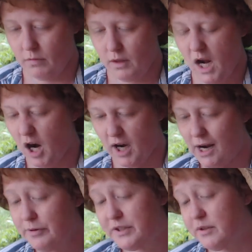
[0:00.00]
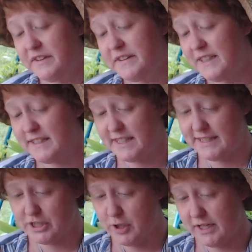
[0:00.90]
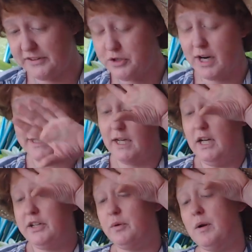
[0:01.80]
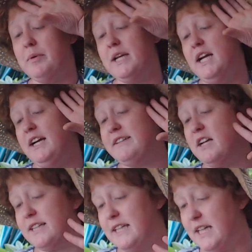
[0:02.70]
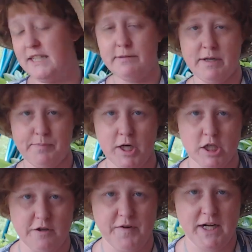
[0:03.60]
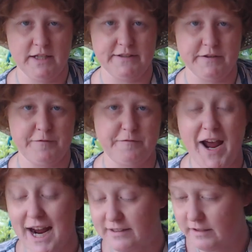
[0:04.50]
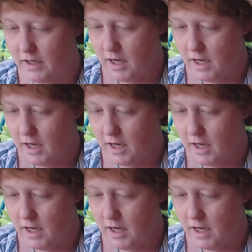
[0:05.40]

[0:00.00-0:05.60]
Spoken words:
Are out to insist that the greatest threat to women is not the intimate partner violence of fact,